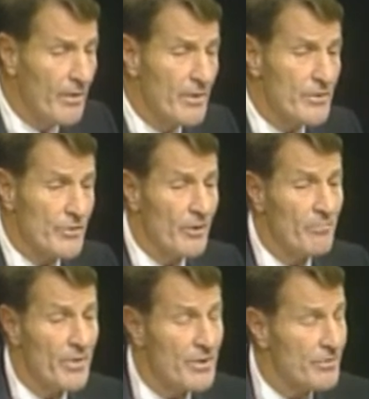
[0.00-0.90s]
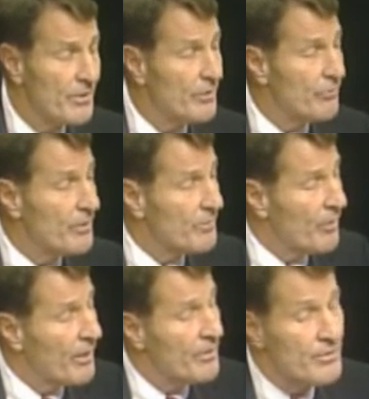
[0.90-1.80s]
Some may seek to
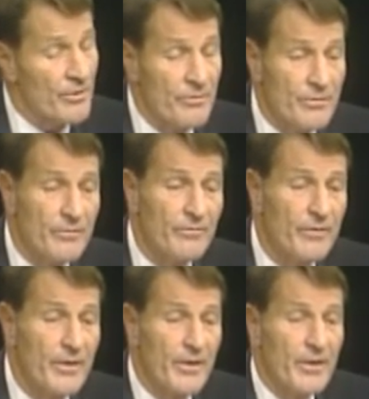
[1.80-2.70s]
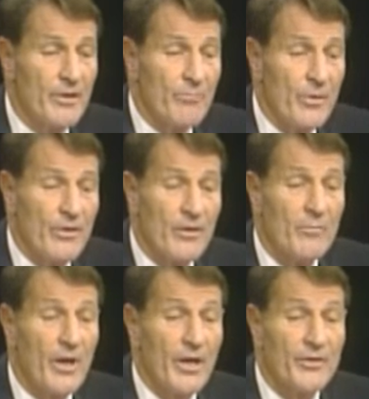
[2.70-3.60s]
explain Joseph merely
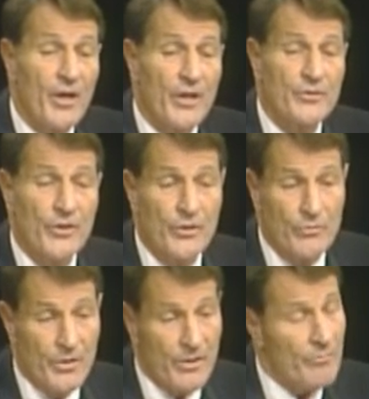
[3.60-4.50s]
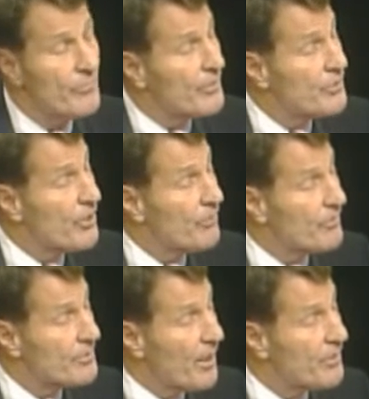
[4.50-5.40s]
by attaching to him the
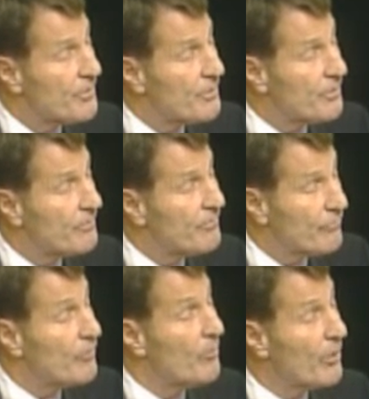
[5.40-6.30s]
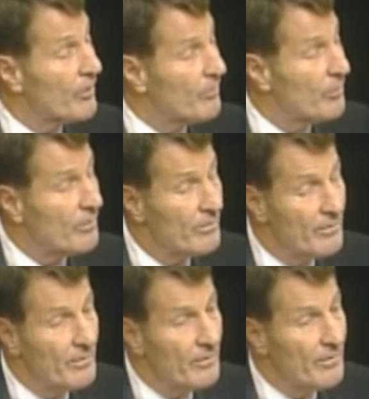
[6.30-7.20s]
generous adjective remarkable.
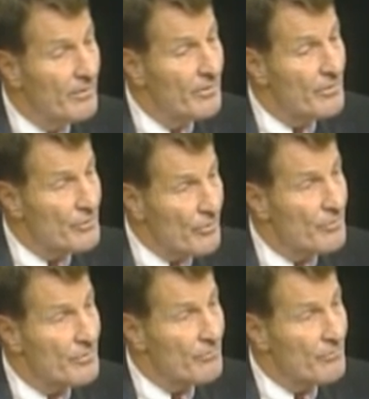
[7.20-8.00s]
Joseph